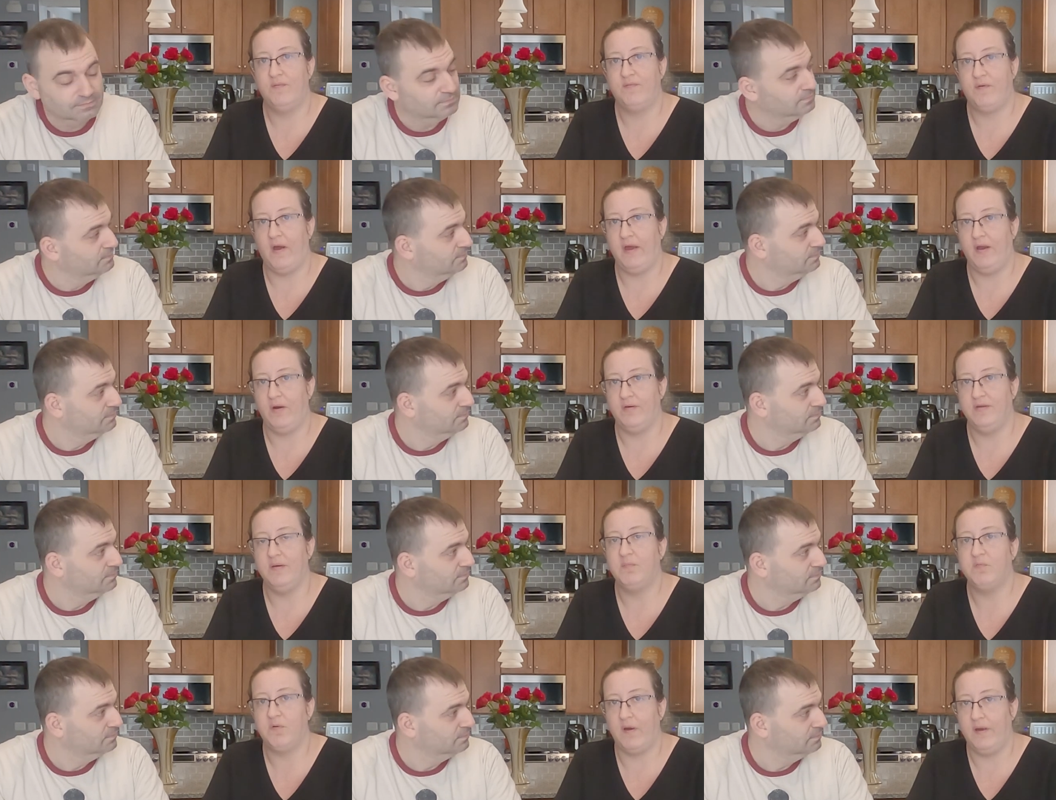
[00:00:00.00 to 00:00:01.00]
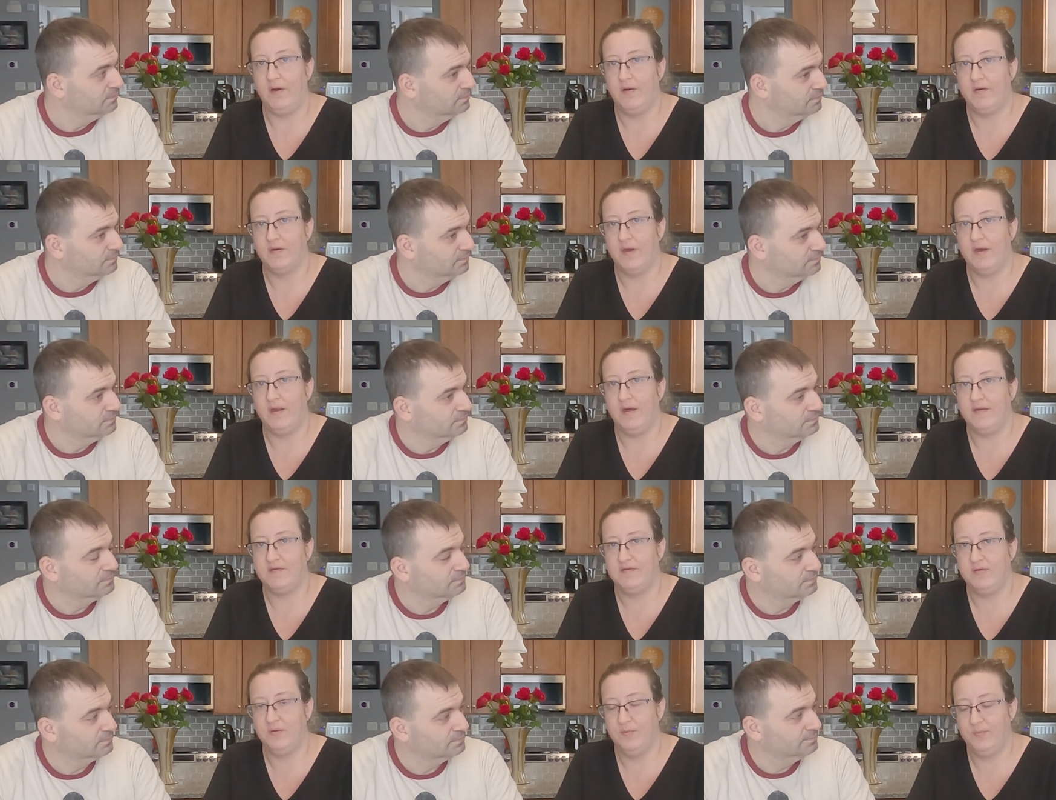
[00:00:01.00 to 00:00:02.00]
Speaker 1: fryer, deep fryer. Okay, it
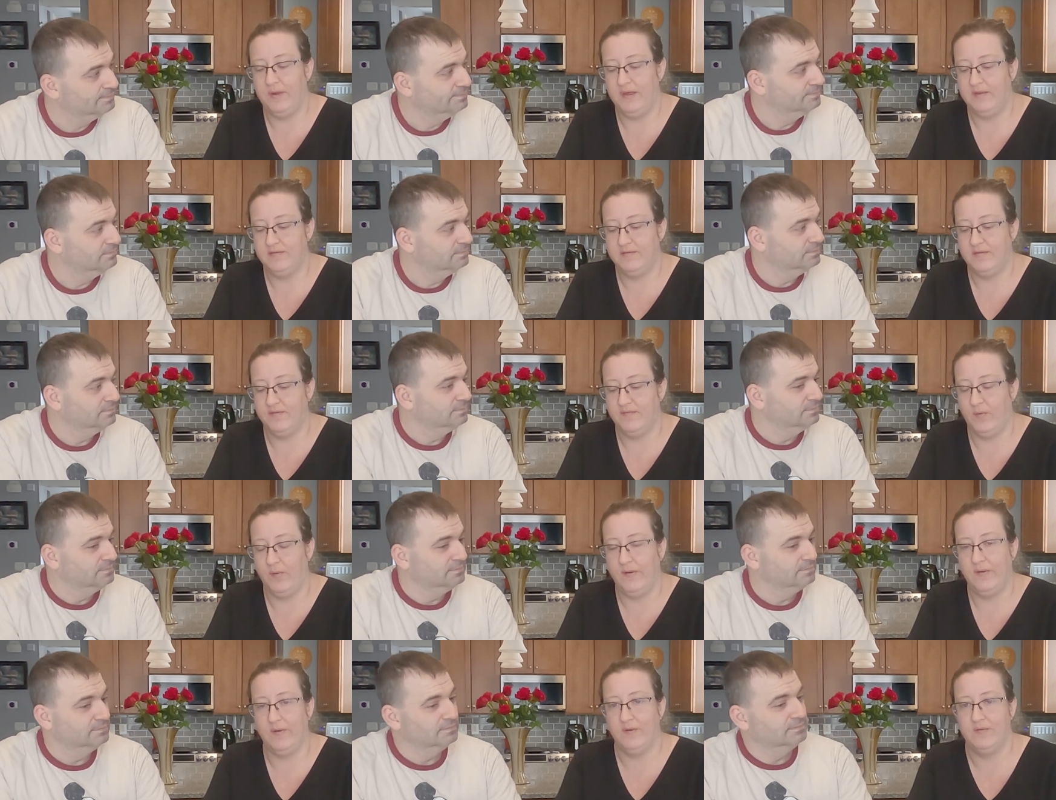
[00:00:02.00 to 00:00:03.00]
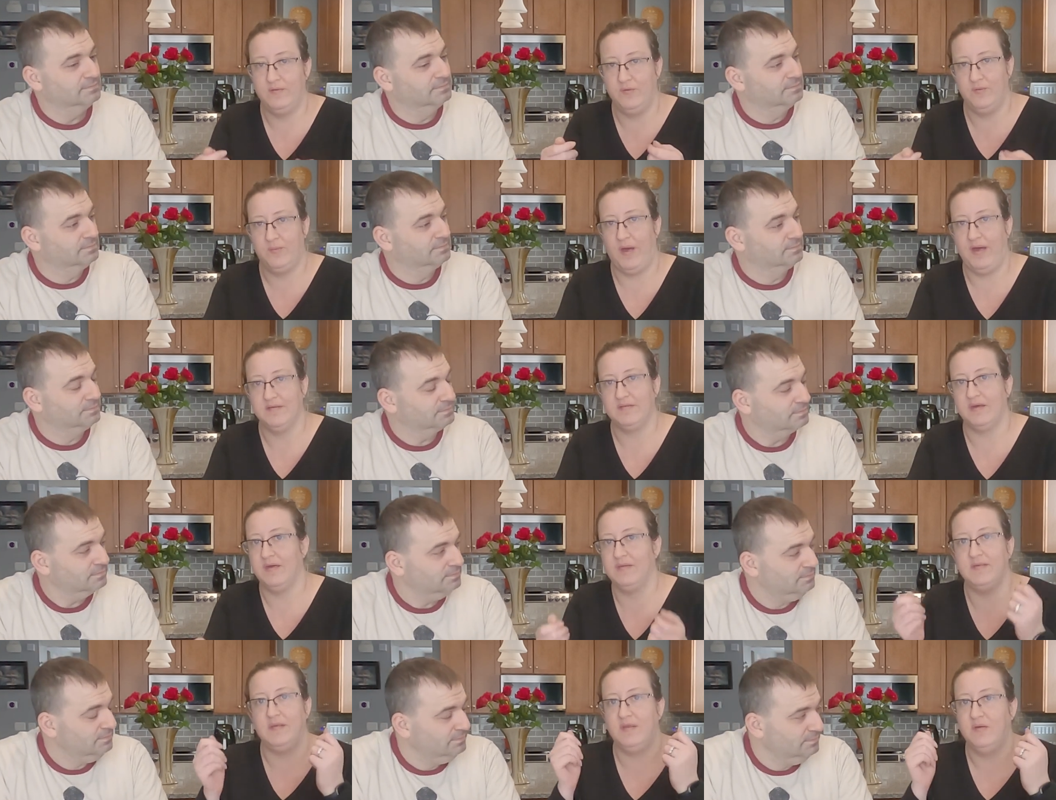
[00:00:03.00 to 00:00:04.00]
has two bins of oil, two
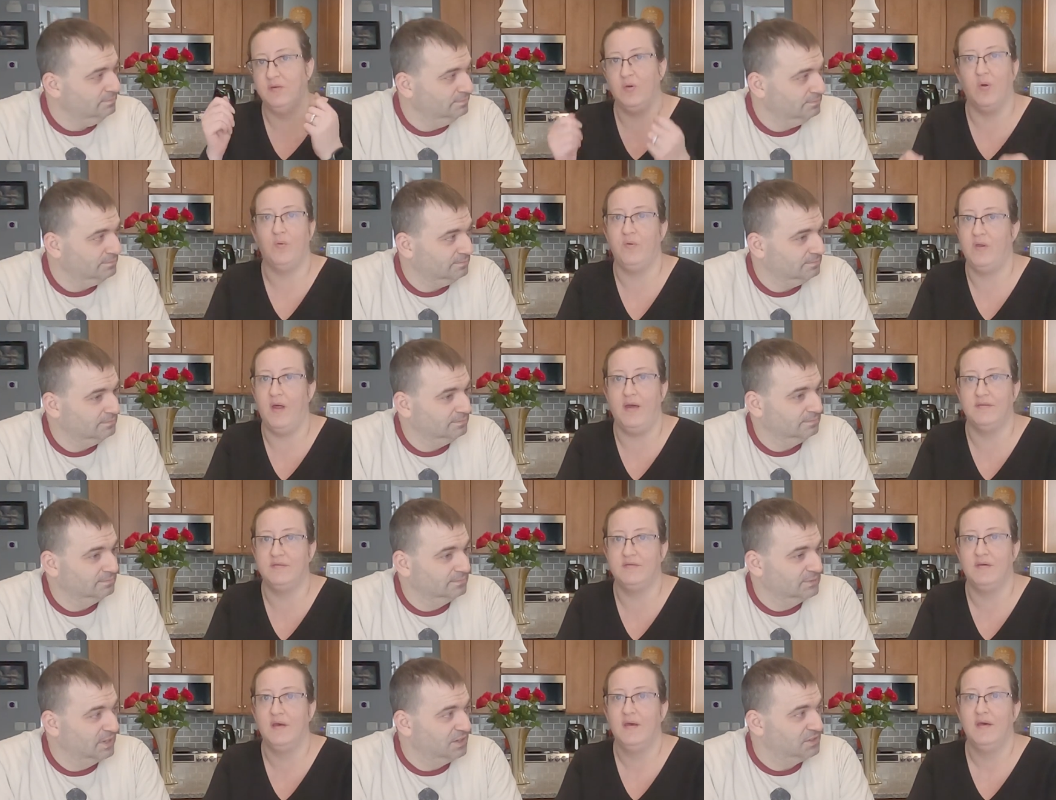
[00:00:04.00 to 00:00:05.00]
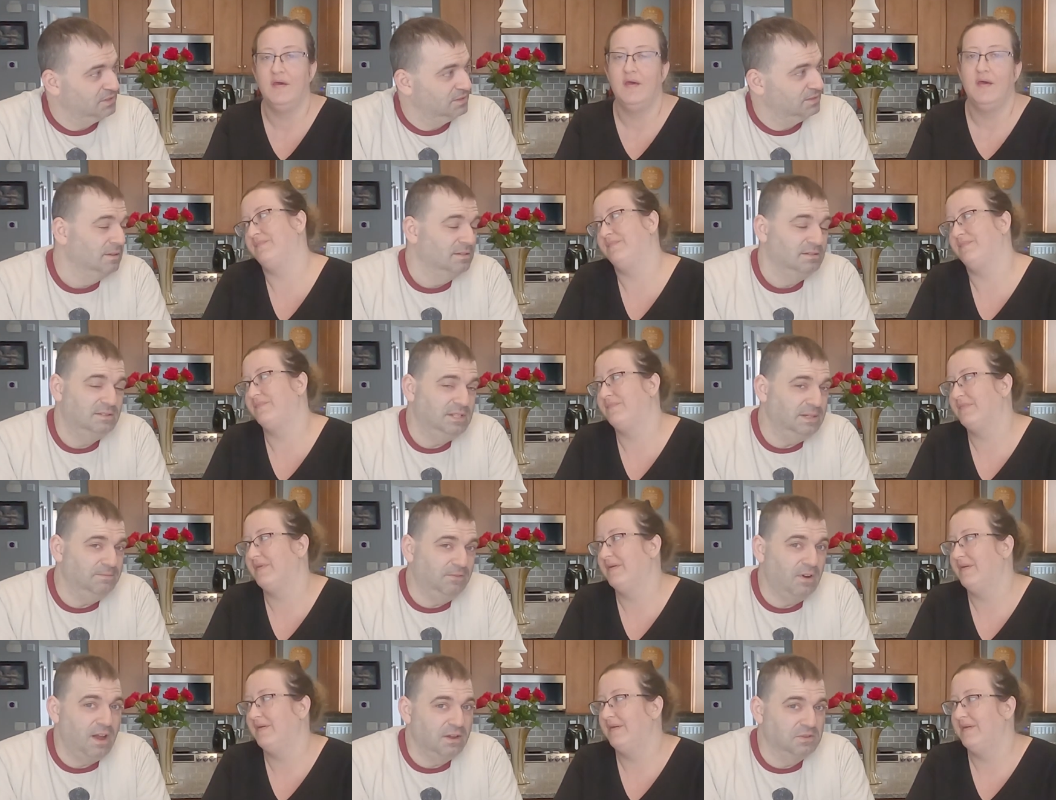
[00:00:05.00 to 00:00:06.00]
baskets, and you can go nuts.
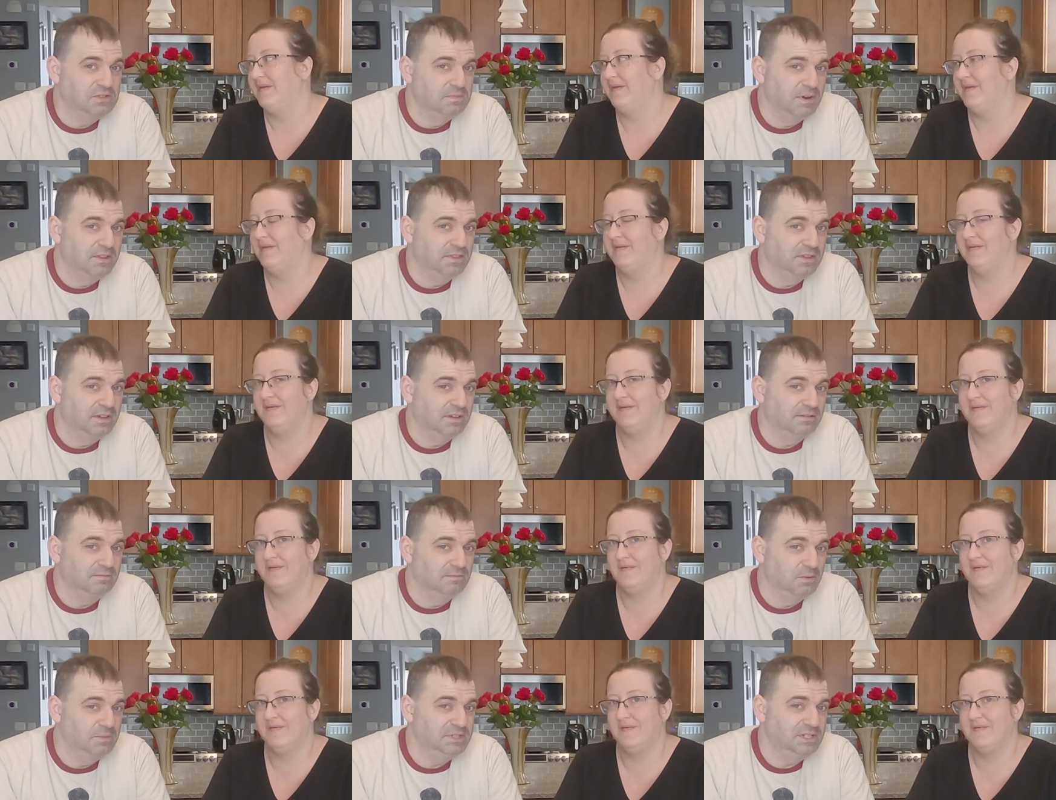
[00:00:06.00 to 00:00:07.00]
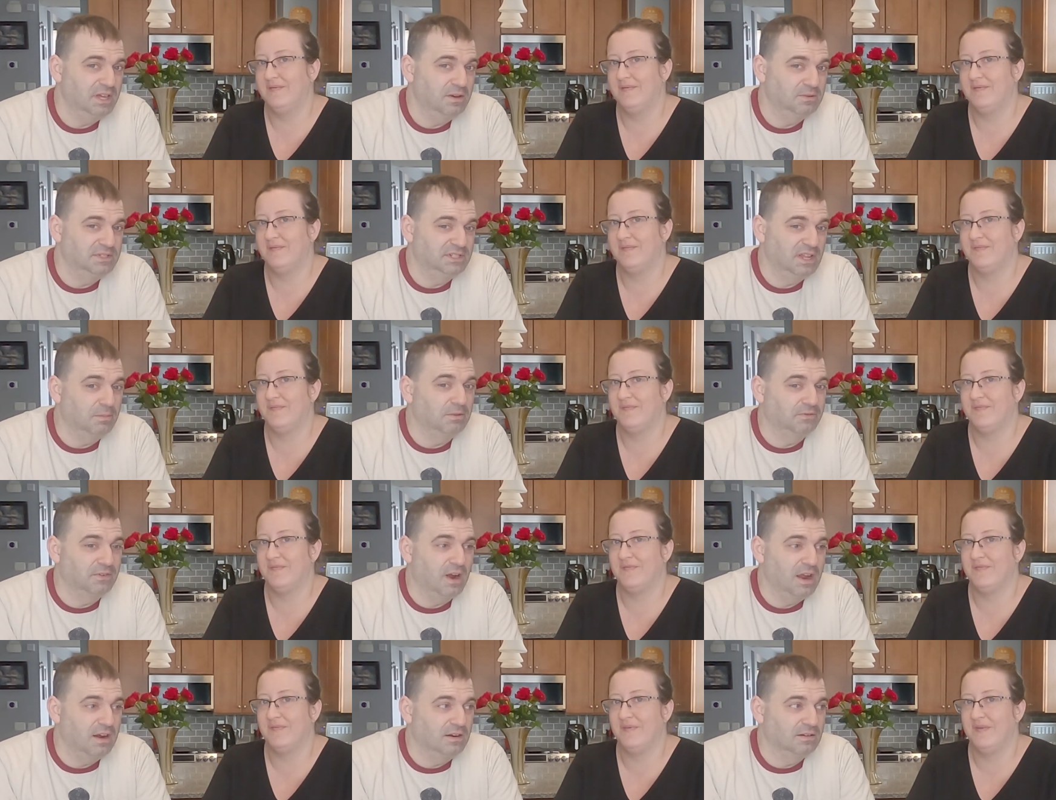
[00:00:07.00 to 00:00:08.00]
Speaker 2: Deep frying was my thing. When we say it was a double
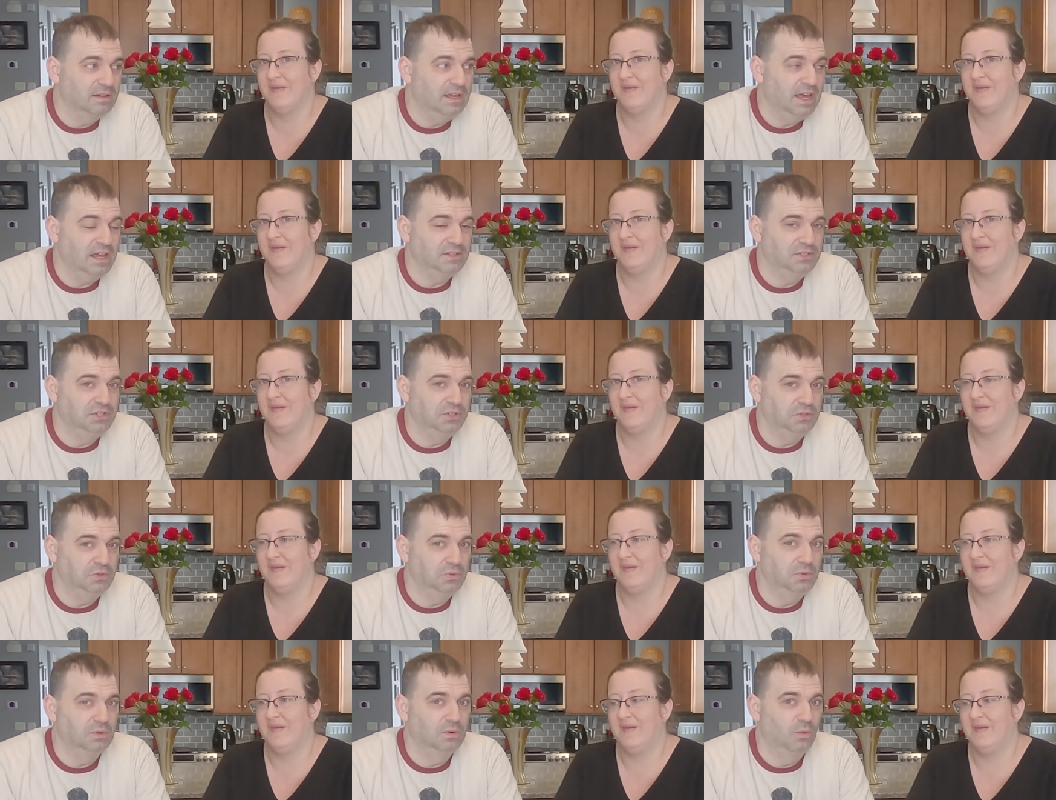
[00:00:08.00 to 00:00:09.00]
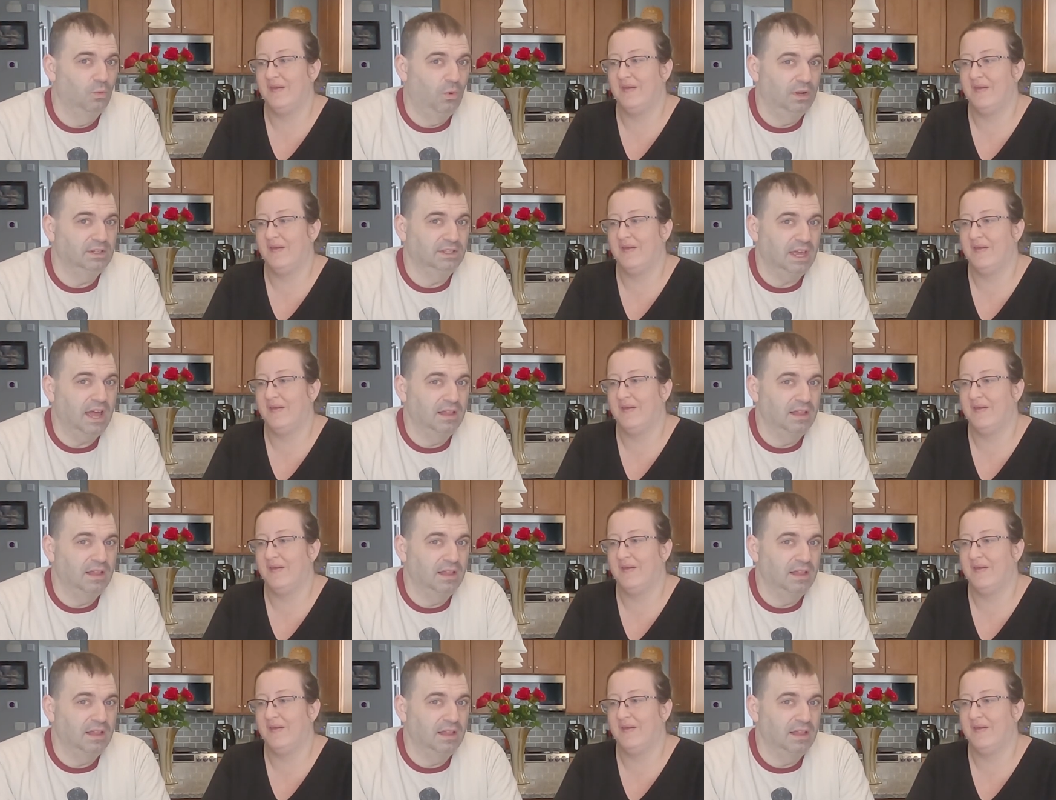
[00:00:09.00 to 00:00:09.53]
fryer, it had two one